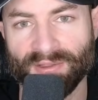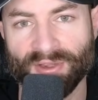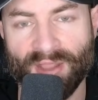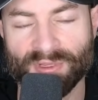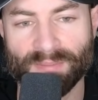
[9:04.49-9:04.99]
You're
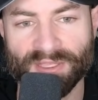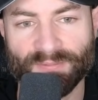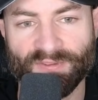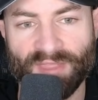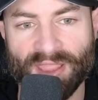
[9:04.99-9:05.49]
not
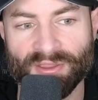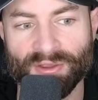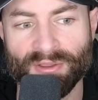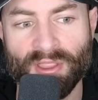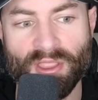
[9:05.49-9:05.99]
responsible for that.
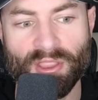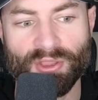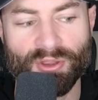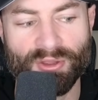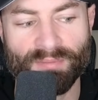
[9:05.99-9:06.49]
Your
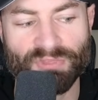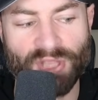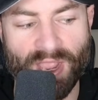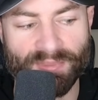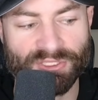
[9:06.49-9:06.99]
your
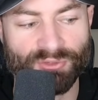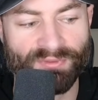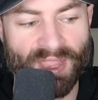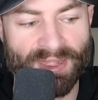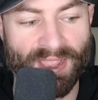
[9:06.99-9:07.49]
job is to
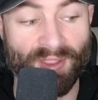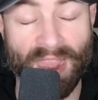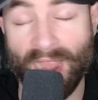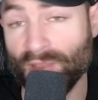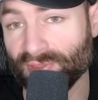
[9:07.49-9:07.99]
find out
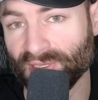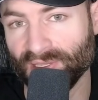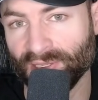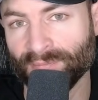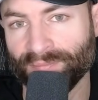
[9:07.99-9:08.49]
how they
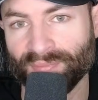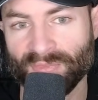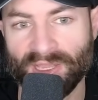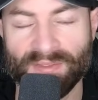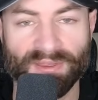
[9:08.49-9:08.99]
did it,
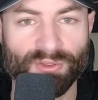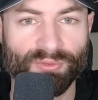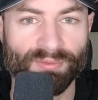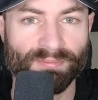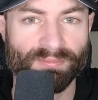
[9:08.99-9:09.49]
and then
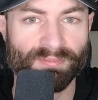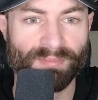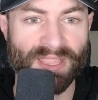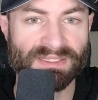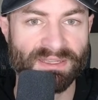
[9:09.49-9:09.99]
to
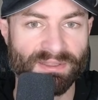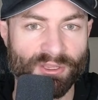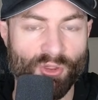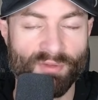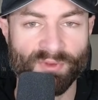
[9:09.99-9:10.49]
basically
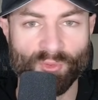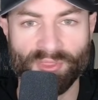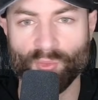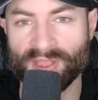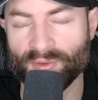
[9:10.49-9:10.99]
go over with
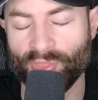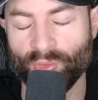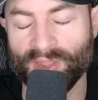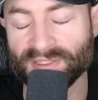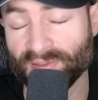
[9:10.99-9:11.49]
the the
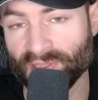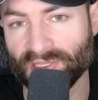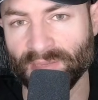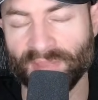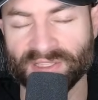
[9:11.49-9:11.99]
rest of the
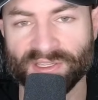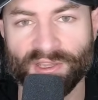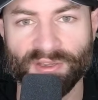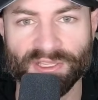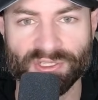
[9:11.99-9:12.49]
team, like
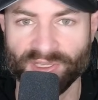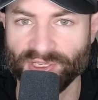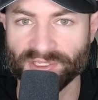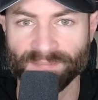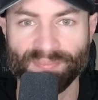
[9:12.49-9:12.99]
security
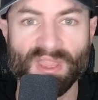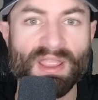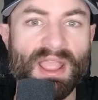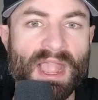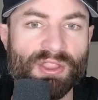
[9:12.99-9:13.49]
engineers,
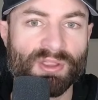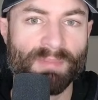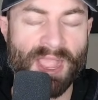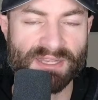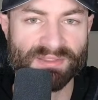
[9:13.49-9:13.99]
how you can
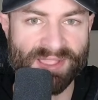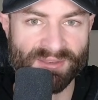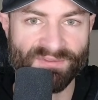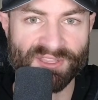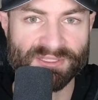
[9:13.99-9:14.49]
patch that
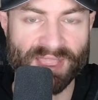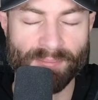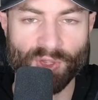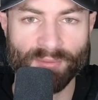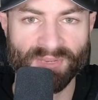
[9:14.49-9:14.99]
and fix
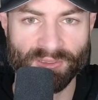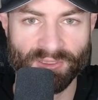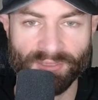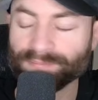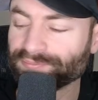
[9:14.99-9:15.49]
that permanently.